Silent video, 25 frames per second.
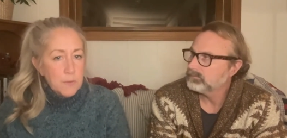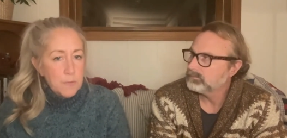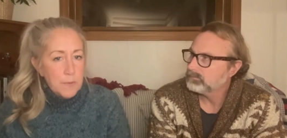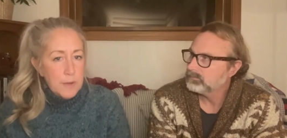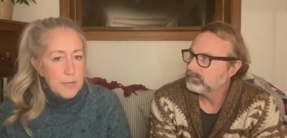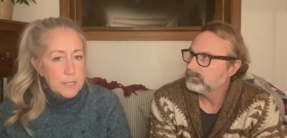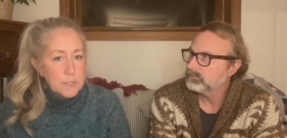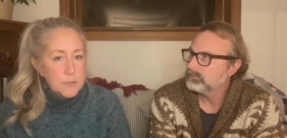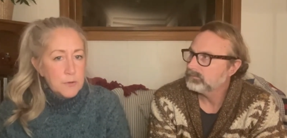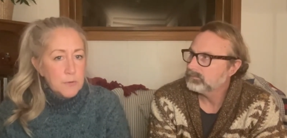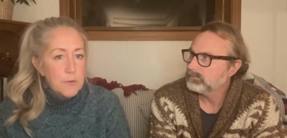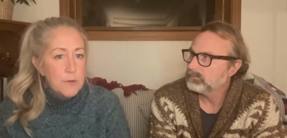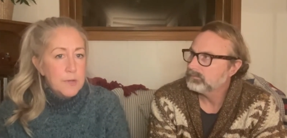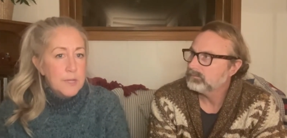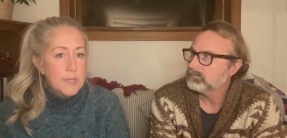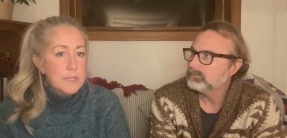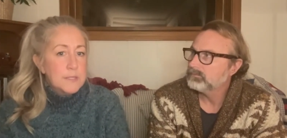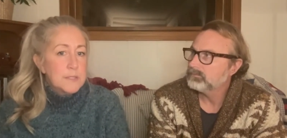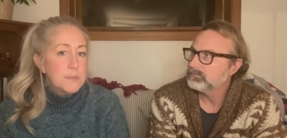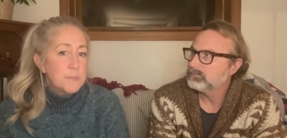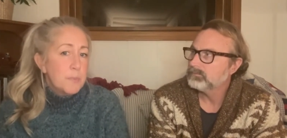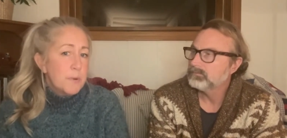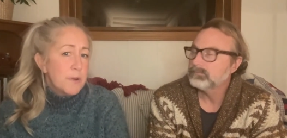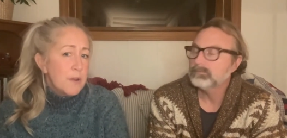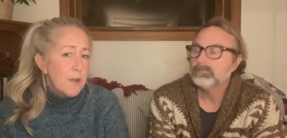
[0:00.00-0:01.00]
Speaker 1: away
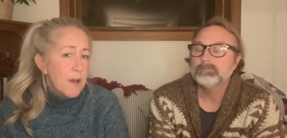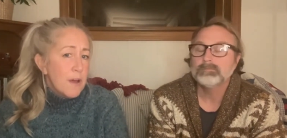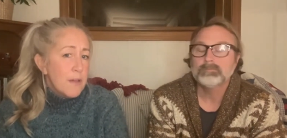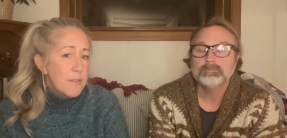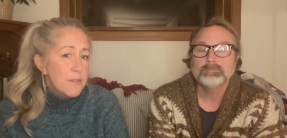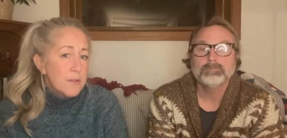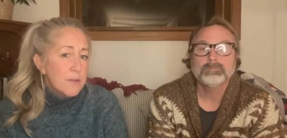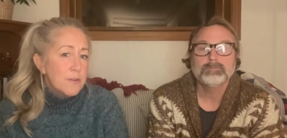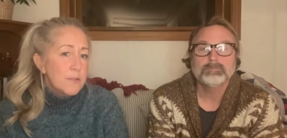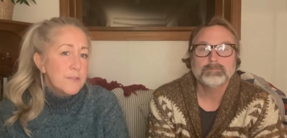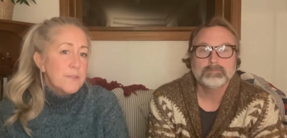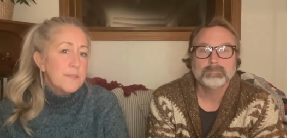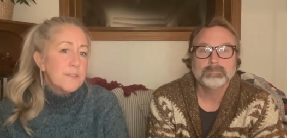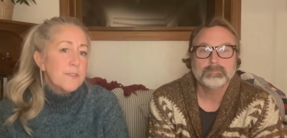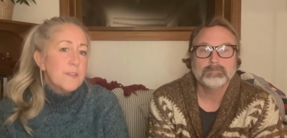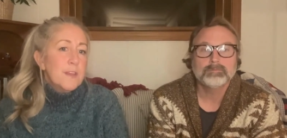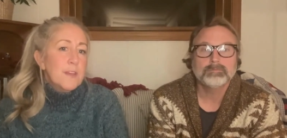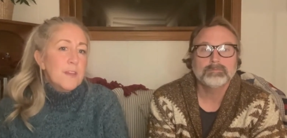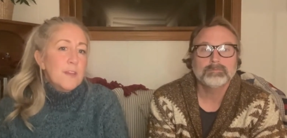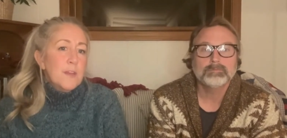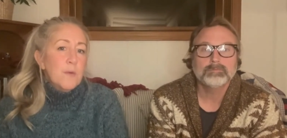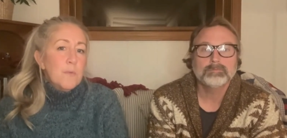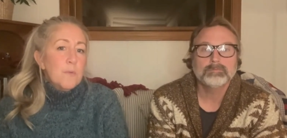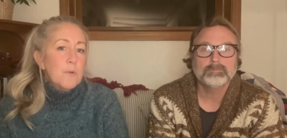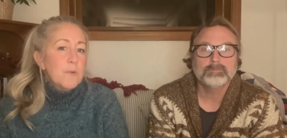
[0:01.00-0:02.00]
toys, but others
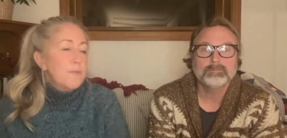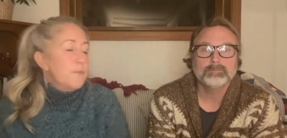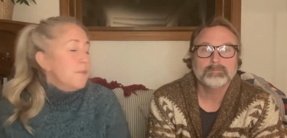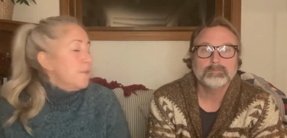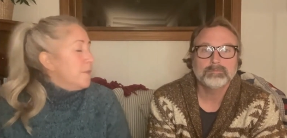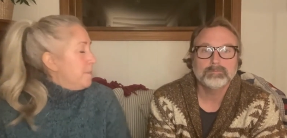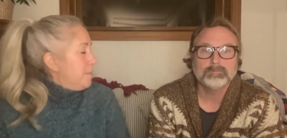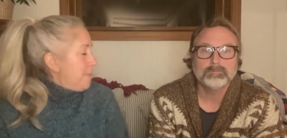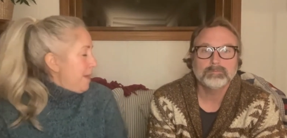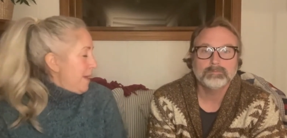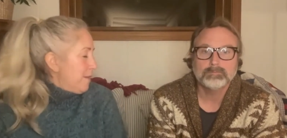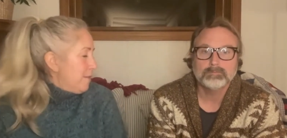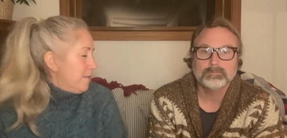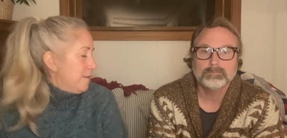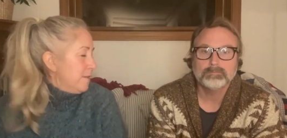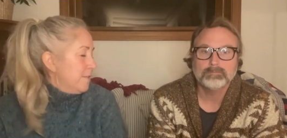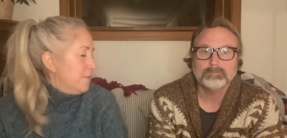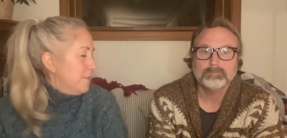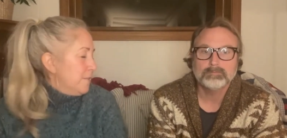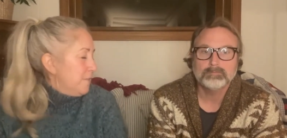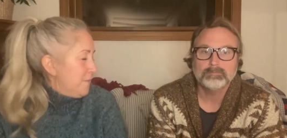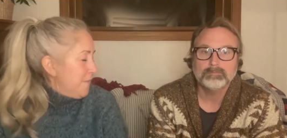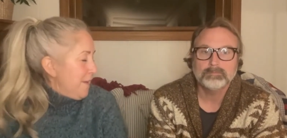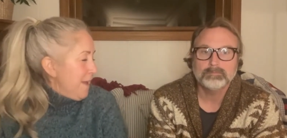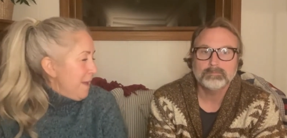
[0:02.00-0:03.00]
were for the better of
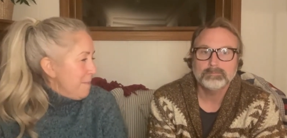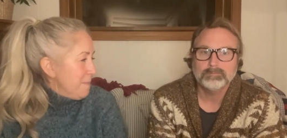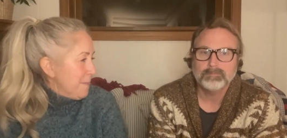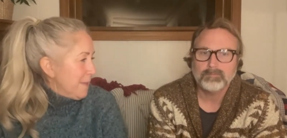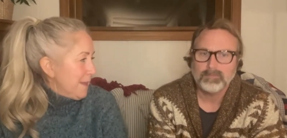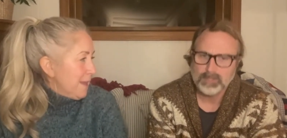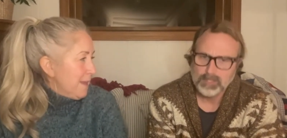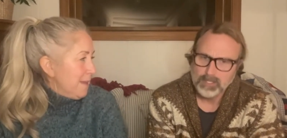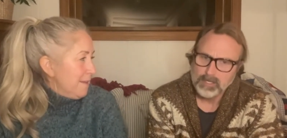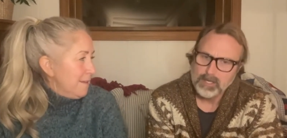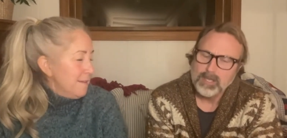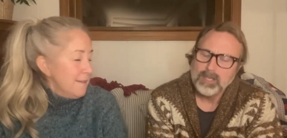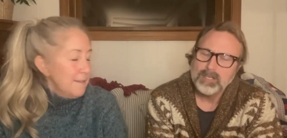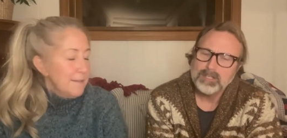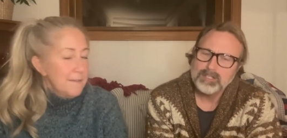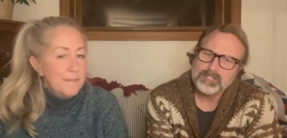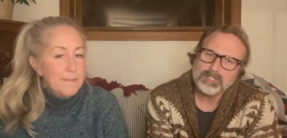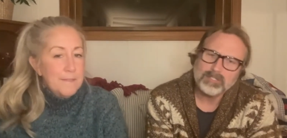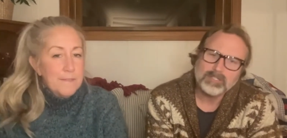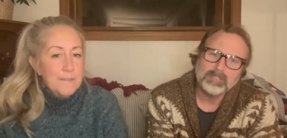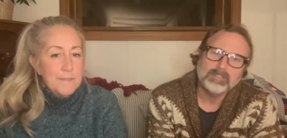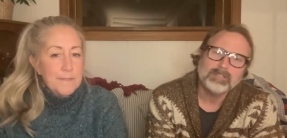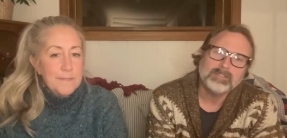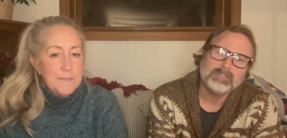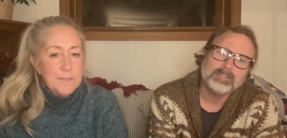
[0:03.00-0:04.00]
the family.
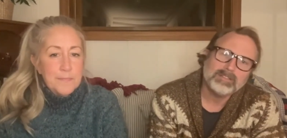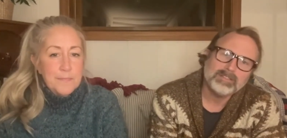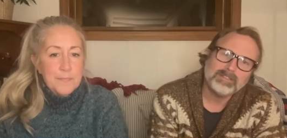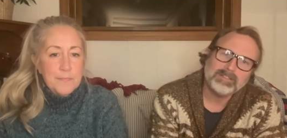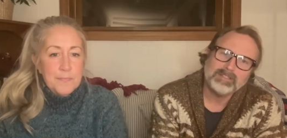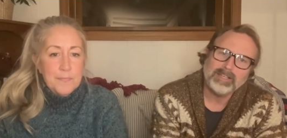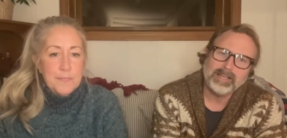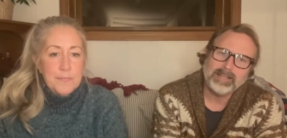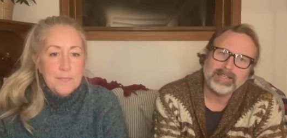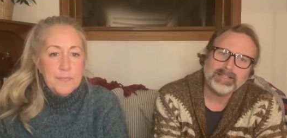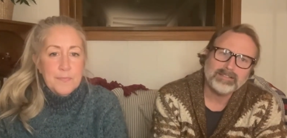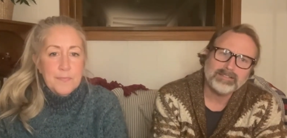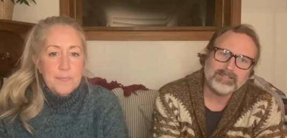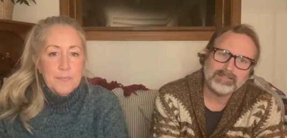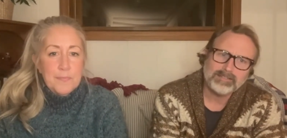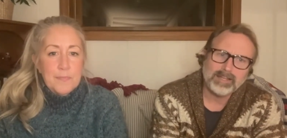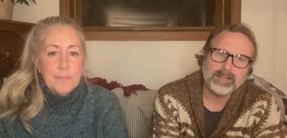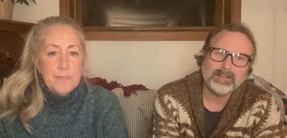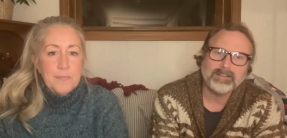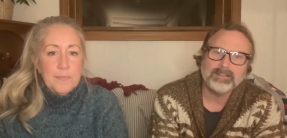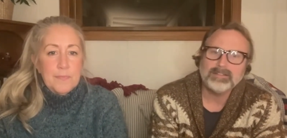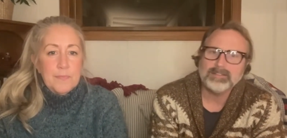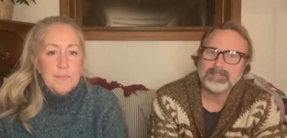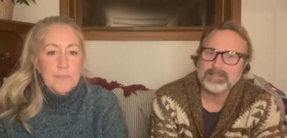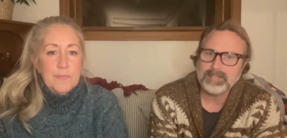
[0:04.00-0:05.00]
Speaker 2: Sure, like
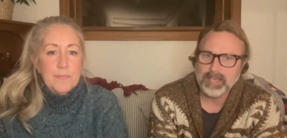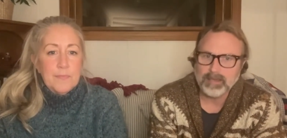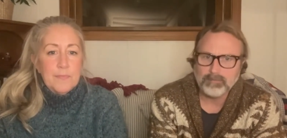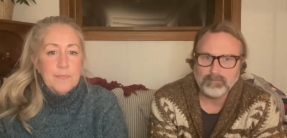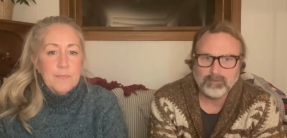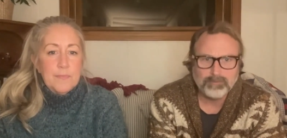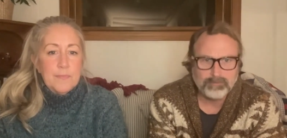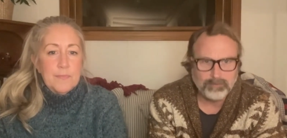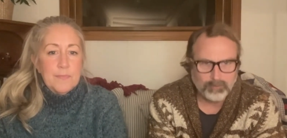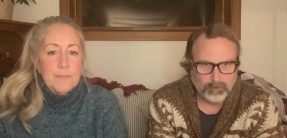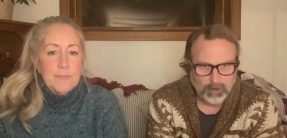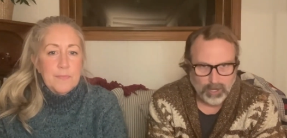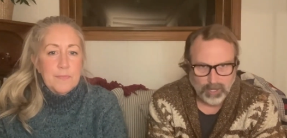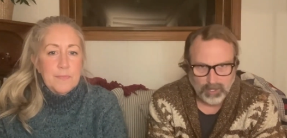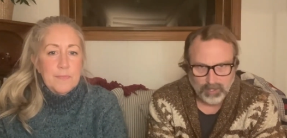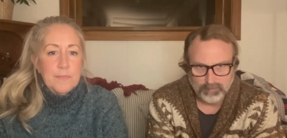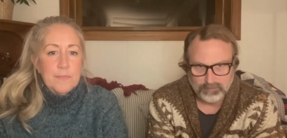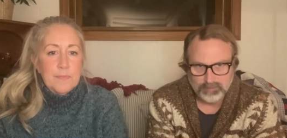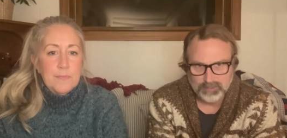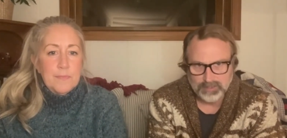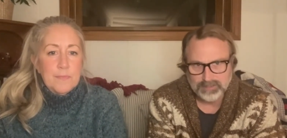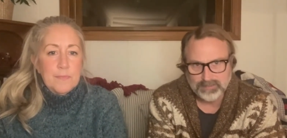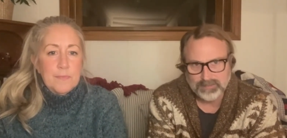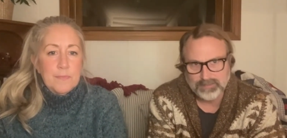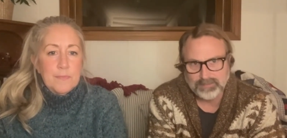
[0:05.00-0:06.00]
setting the table for all of
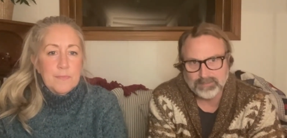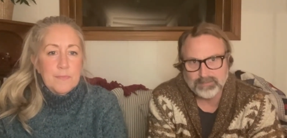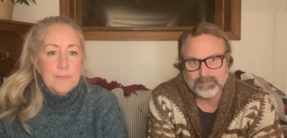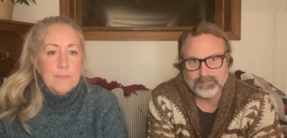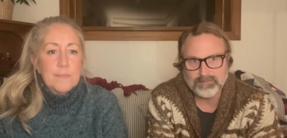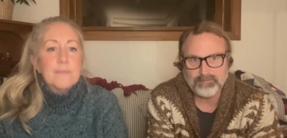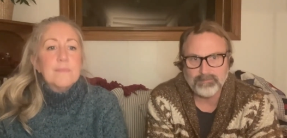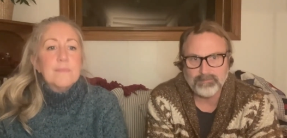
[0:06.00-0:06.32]
us and